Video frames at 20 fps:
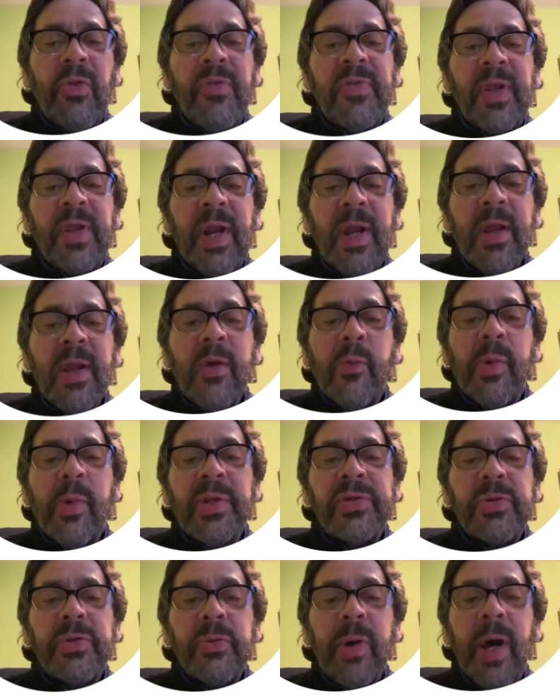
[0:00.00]
the Dirac
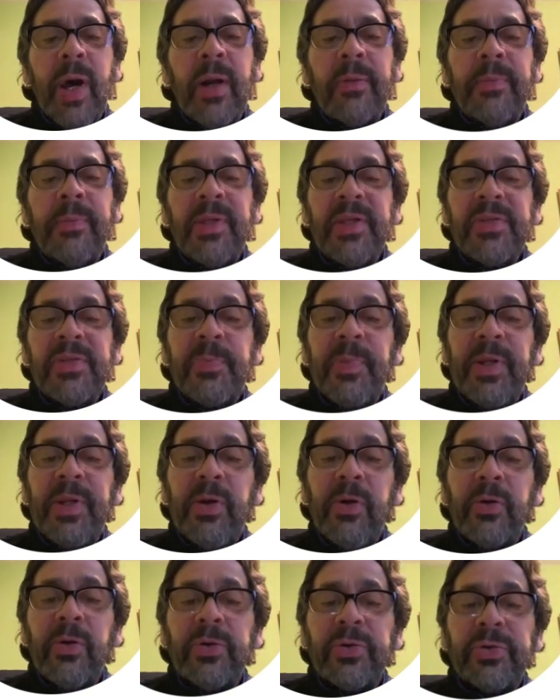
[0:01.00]
equation are B
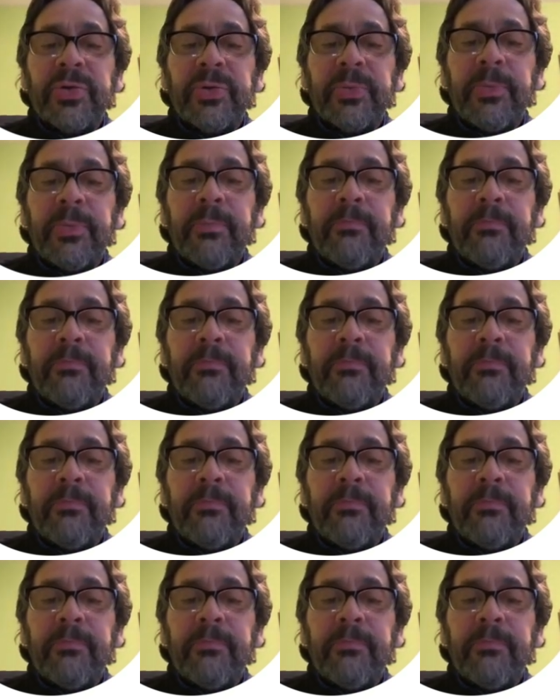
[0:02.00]
spinors.